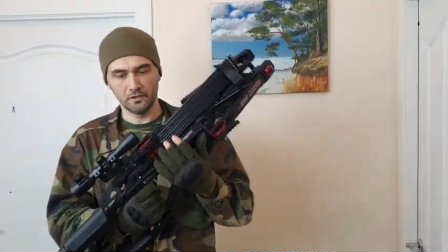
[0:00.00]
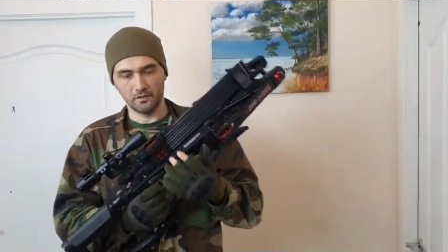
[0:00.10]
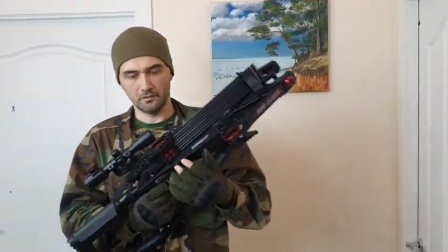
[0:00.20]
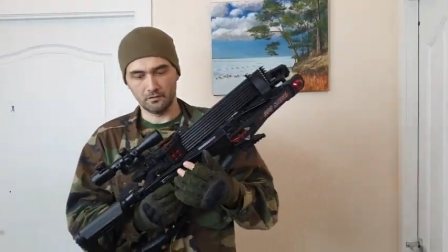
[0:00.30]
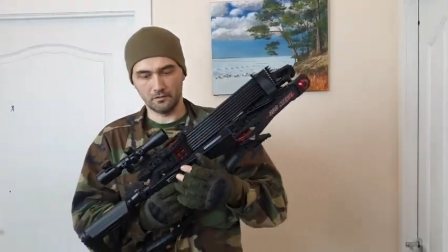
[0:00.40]

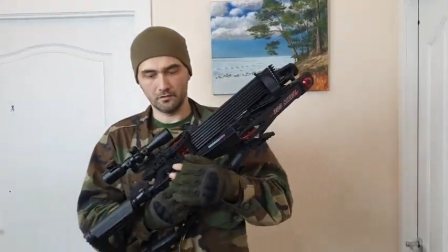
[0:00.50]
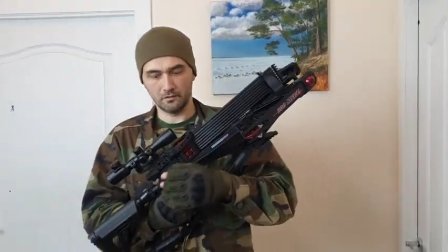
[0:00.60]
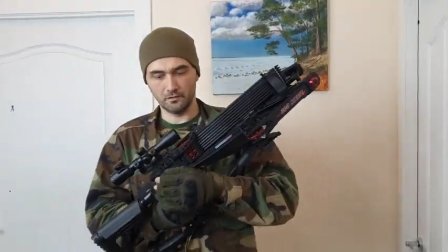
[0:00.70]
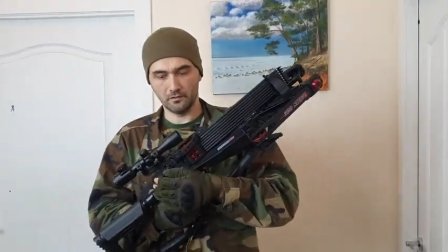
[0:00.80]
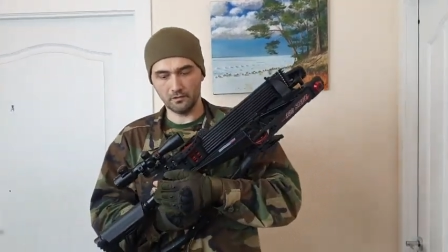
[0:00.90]

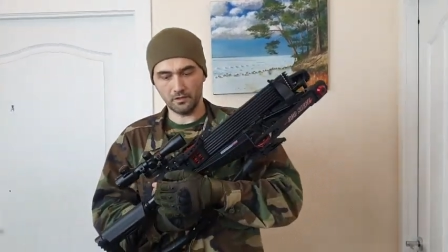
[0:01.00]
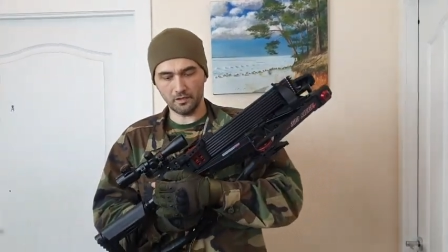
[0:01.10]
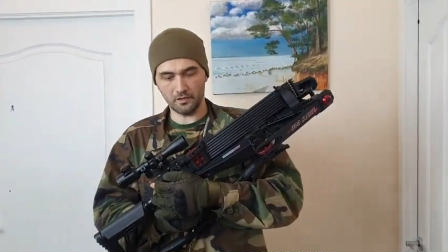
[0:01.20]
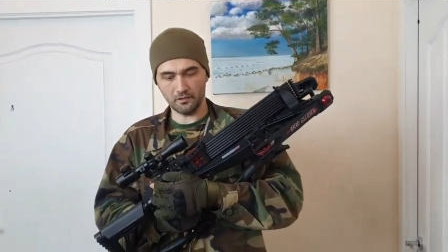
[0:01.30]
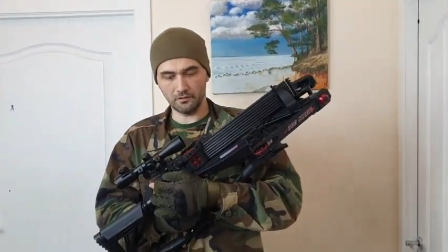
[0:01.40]

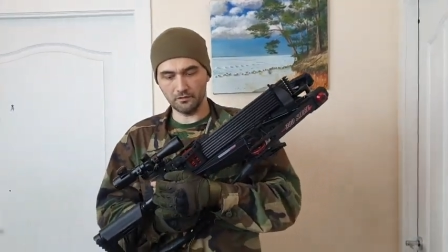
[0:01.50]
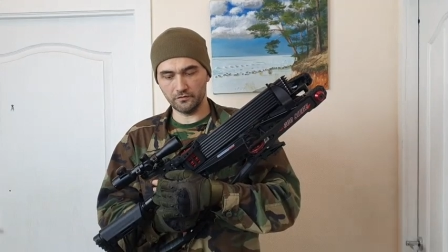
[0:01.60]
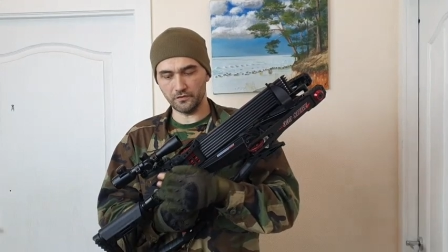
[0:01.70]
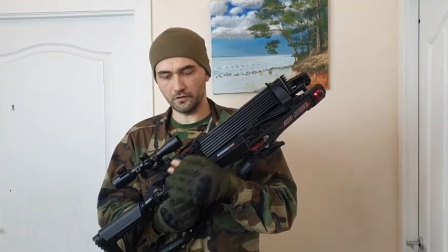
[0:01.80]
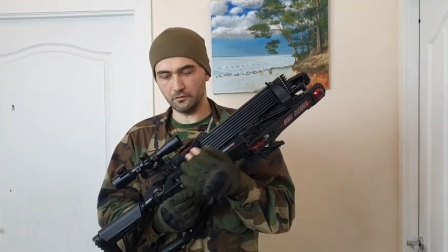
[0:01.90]
And the
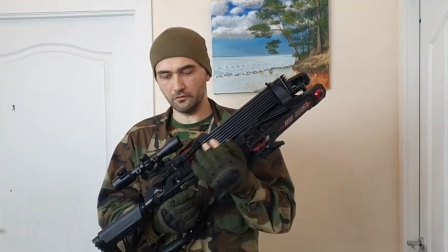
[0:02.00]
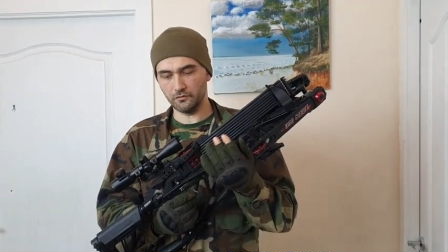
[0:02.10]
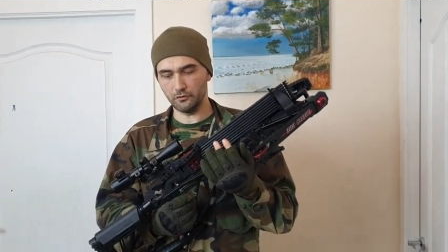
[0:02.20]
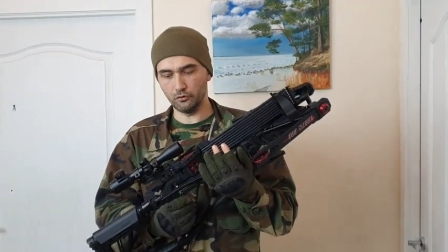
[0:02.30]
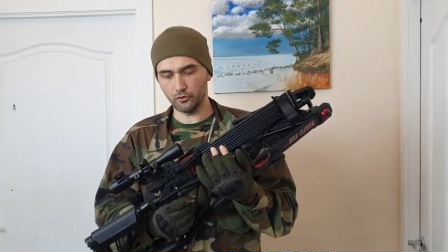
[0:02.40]
second
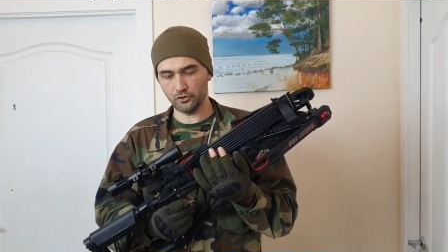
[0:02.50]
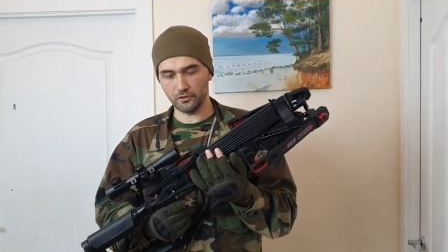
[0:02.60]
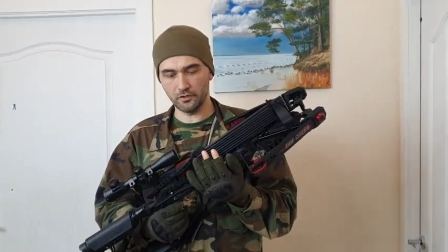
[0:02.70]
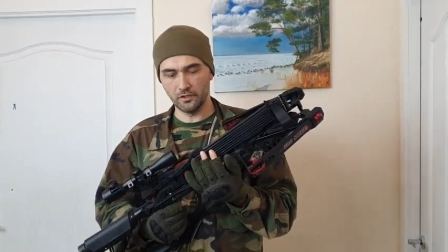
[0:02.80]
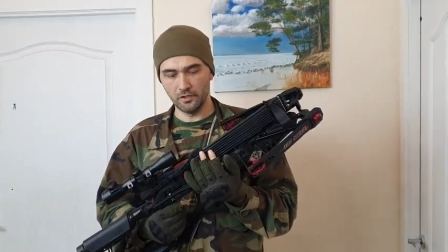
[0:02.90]

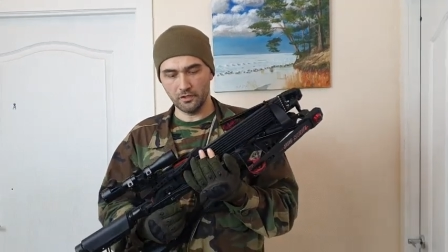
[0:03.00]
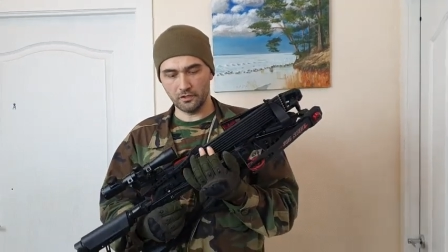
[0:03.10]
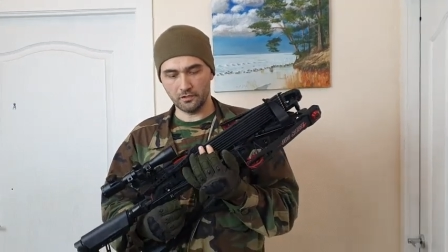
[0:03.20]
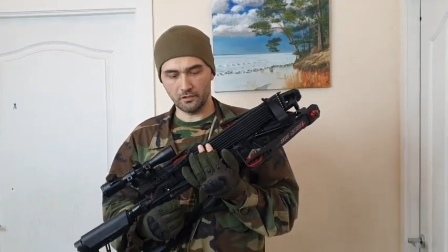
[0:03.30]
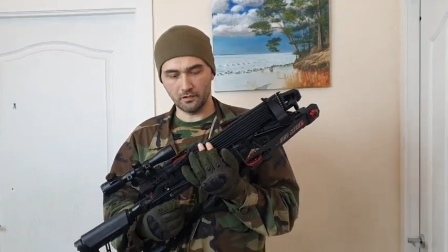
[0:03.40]
solution,
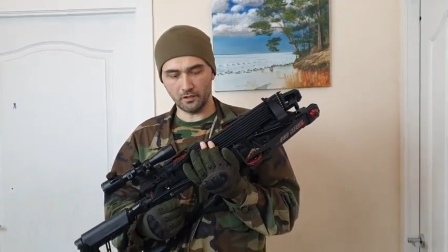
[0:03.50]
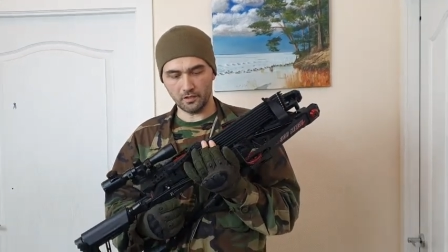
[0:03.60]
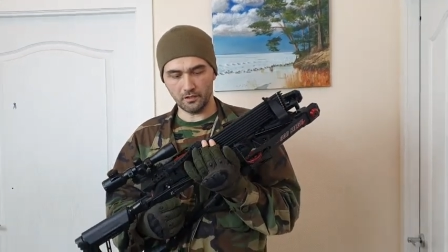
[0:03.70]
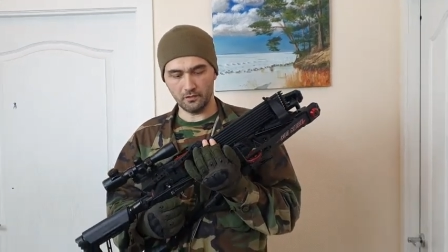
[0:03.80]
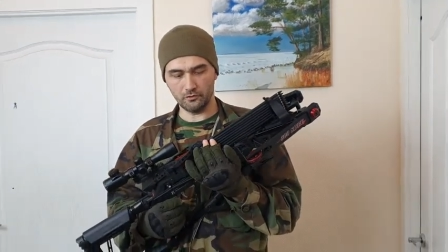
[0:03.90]

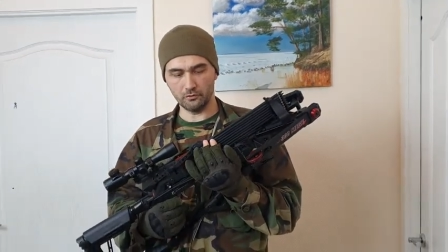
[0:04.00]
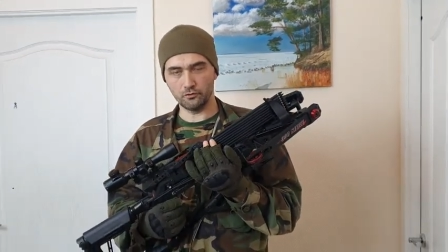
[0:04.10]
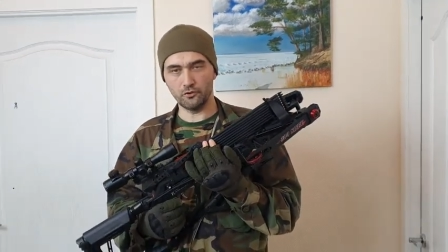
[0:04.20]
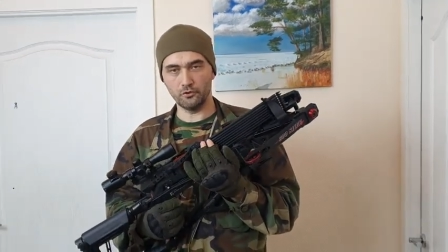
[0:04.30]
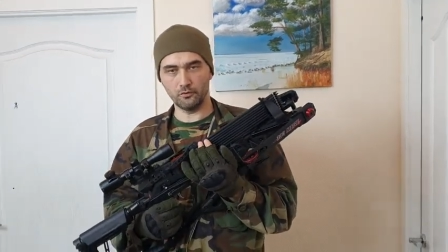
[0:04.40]
I don't
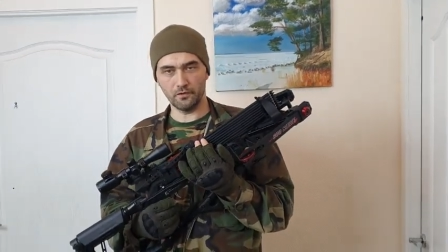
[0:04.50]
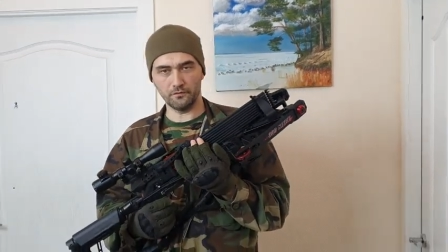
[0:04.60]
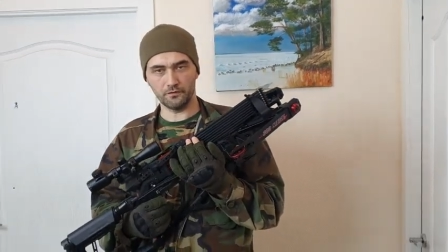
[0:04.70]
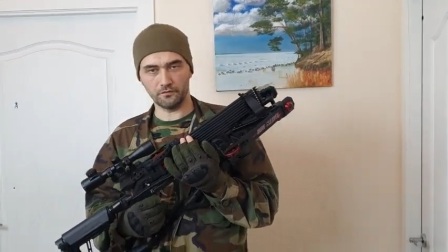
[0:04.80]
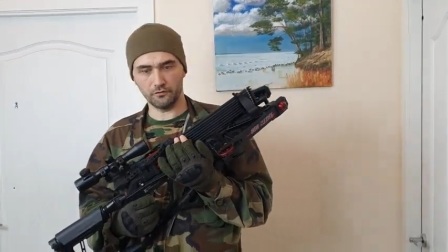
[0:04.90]
know if
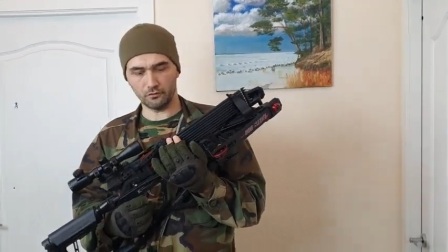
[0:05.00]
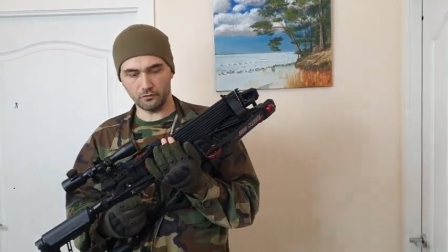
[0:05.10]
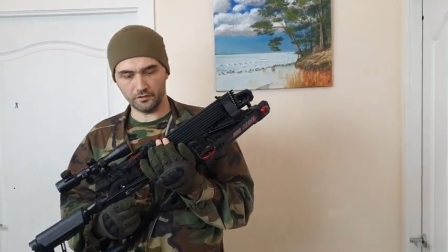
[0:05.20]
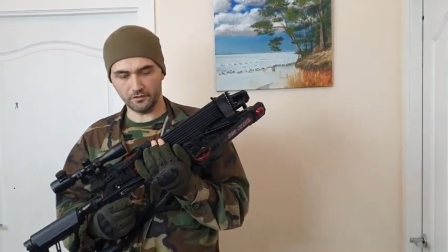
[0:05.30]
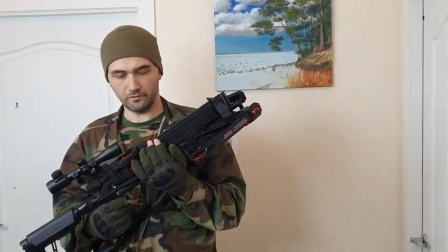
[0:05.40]
it's
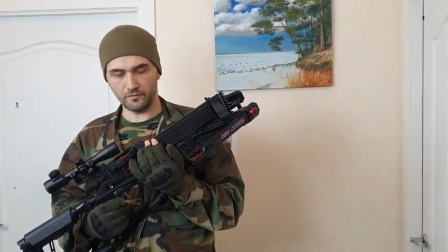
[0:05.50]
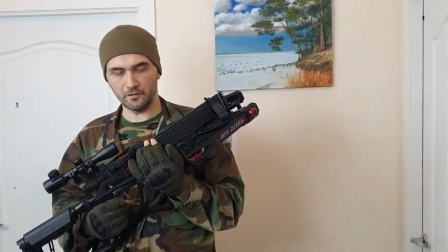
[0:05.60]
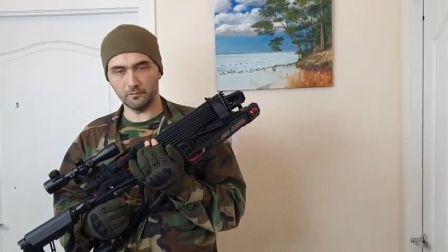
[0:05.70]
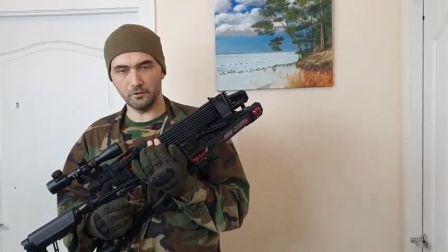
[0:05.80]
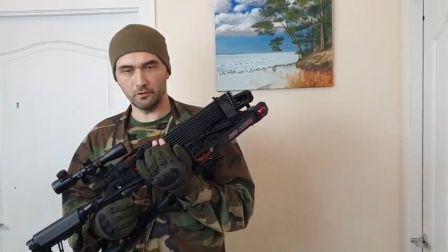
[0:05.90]
already
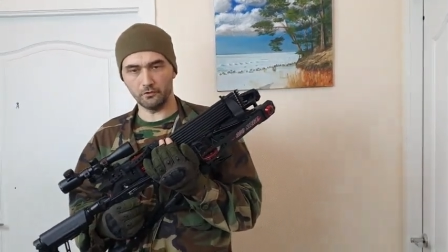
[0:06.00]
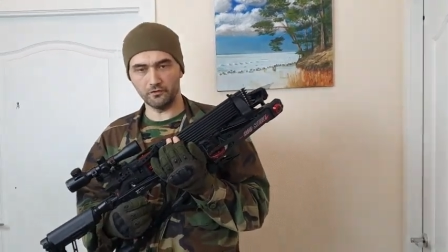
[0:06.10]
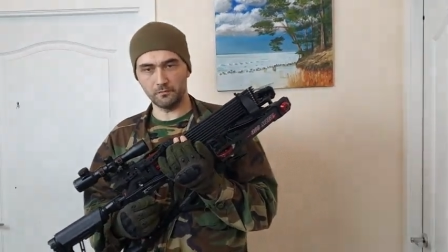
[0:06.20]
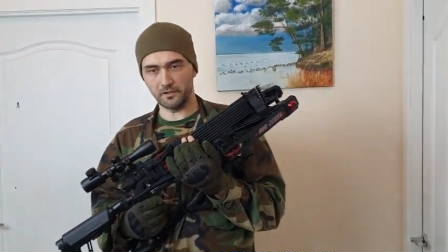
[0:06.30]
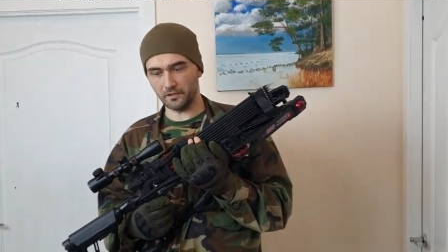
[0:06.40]
available on the
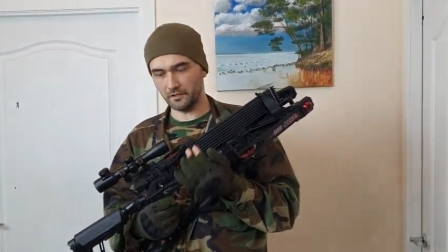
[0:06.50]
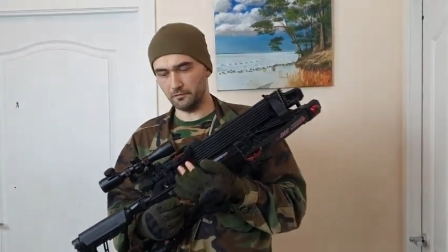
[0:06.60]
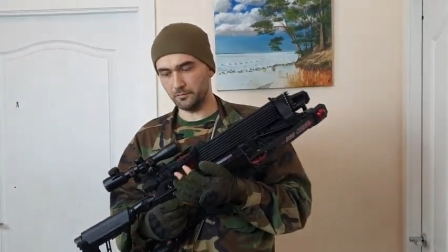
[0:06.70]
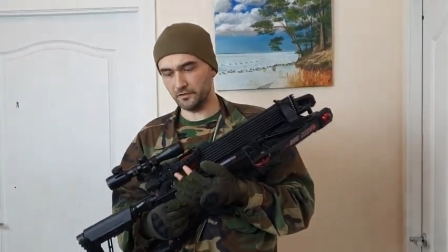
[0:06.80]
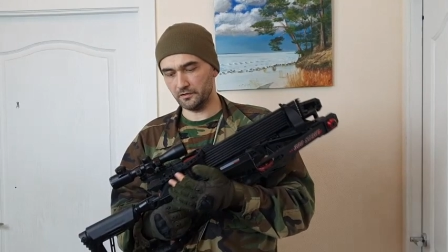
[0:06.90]
market,
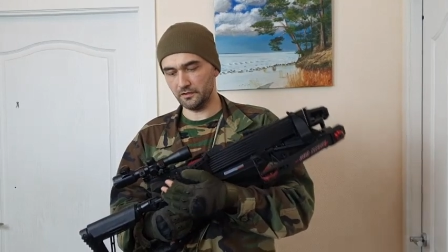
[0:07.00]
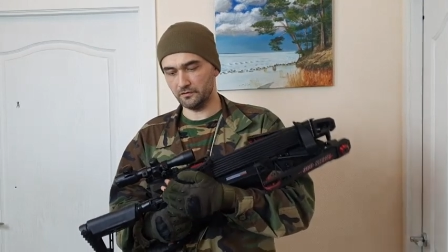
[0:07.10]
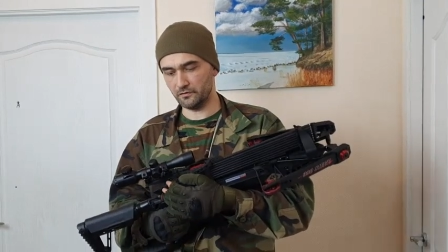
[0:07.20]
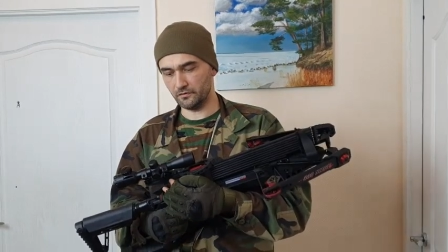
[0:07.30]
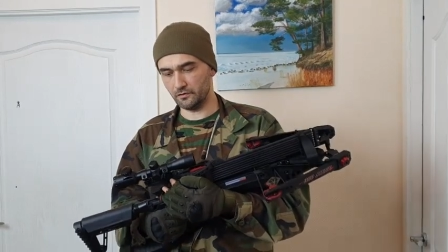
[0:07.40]
but it's